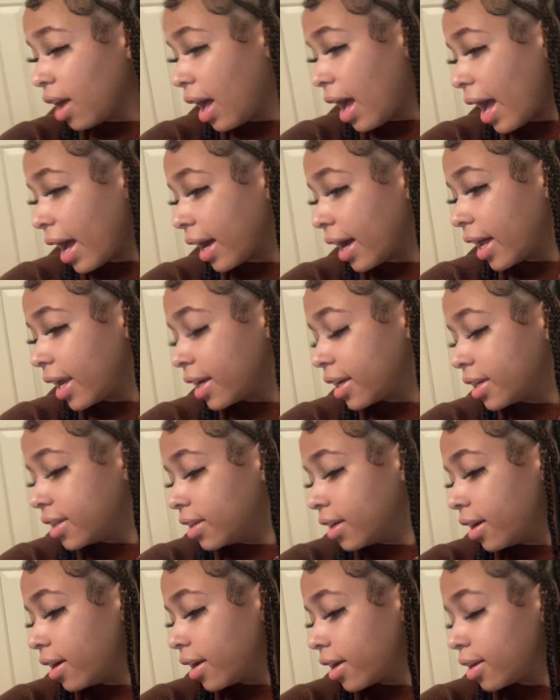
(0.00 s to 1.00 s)
I got it
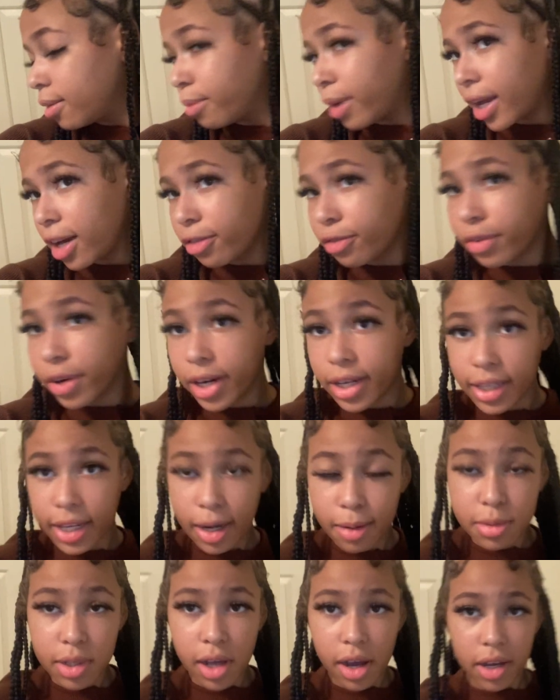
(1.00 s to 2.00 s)
done by the friend that
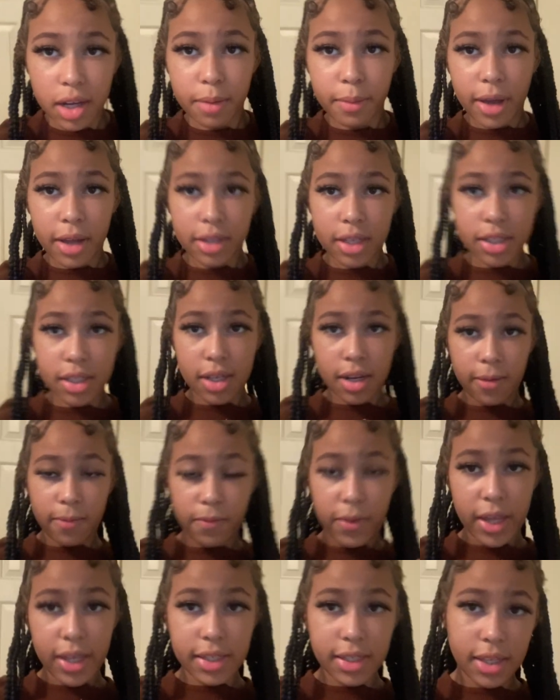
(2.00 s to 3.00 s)
I'm talking about that's gonna
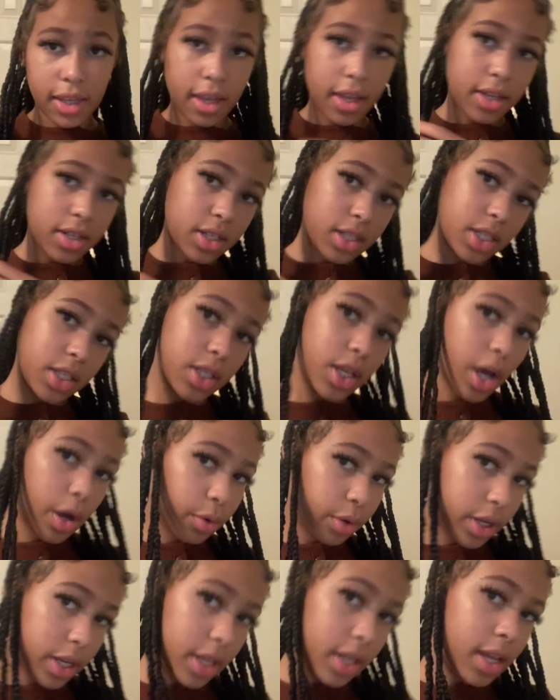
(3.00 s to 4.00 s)
fix it. She's
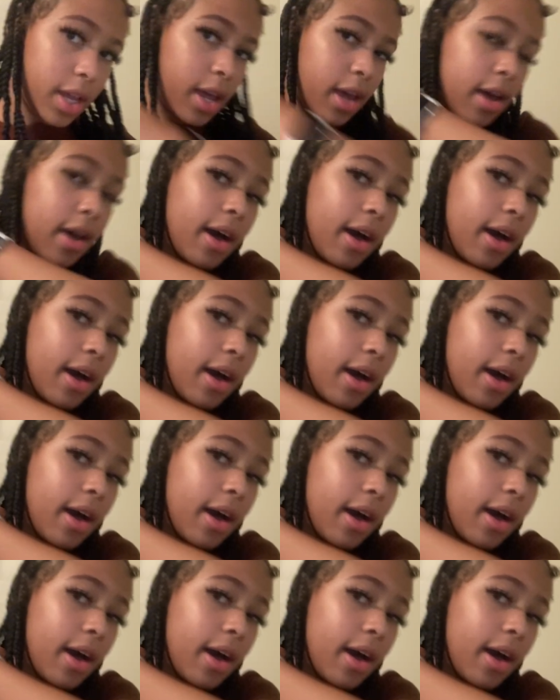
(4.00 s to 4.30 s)
goaded.